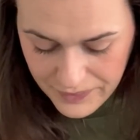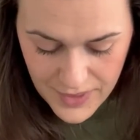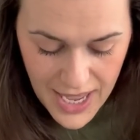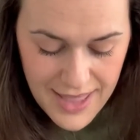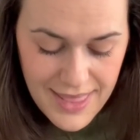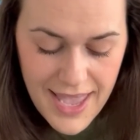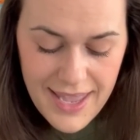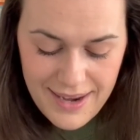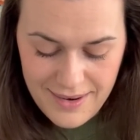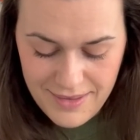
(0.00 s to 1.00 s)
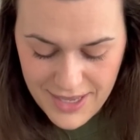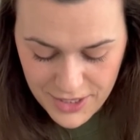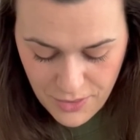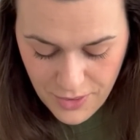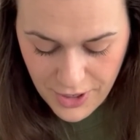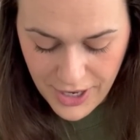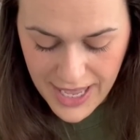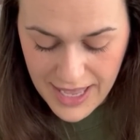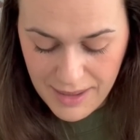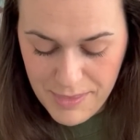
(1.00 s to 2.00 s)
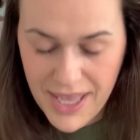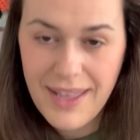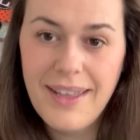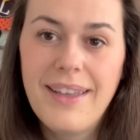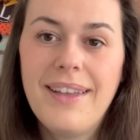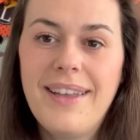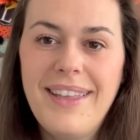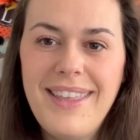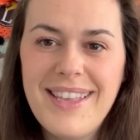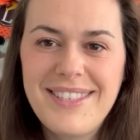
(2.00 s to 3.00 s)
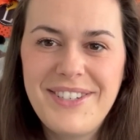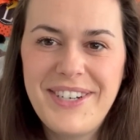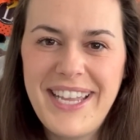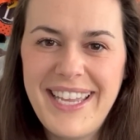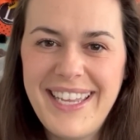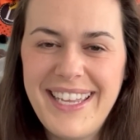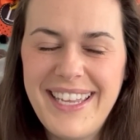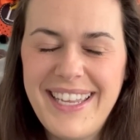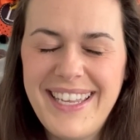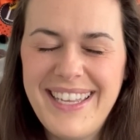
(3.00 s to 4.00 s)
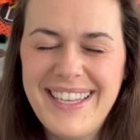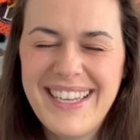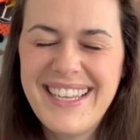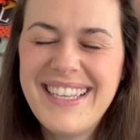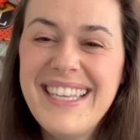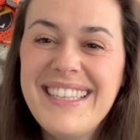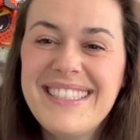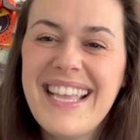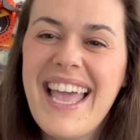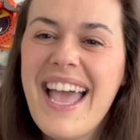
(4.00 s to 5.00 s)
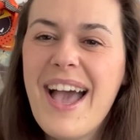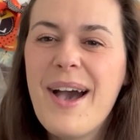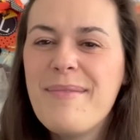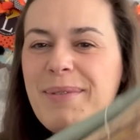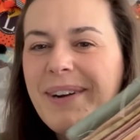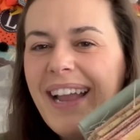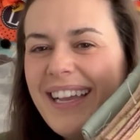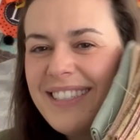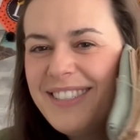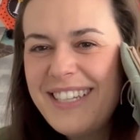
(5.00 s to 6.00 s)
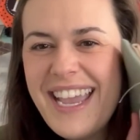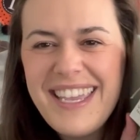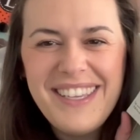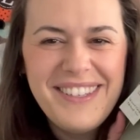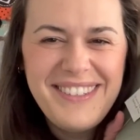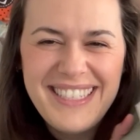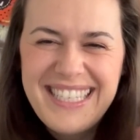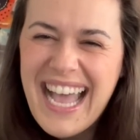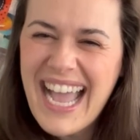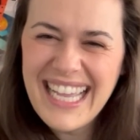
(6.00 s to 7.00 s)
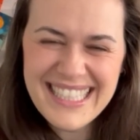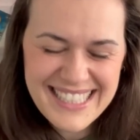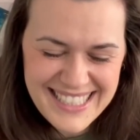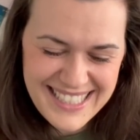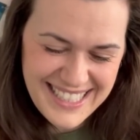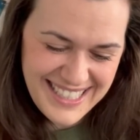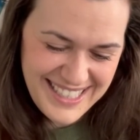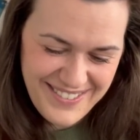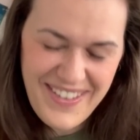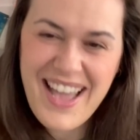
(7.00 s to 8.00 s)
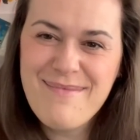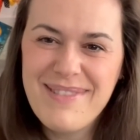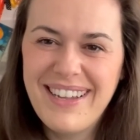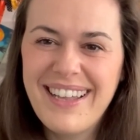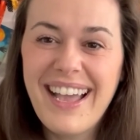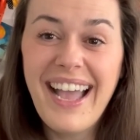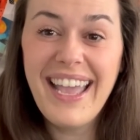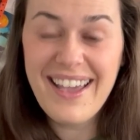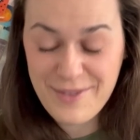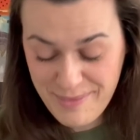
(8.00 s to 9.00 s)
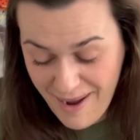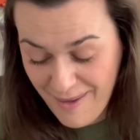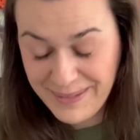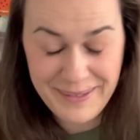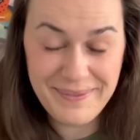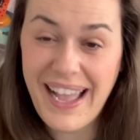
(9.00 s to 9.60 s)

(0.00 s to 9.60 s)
And then this order came yesterday. It's more XJU Designs fabric. I have a problem.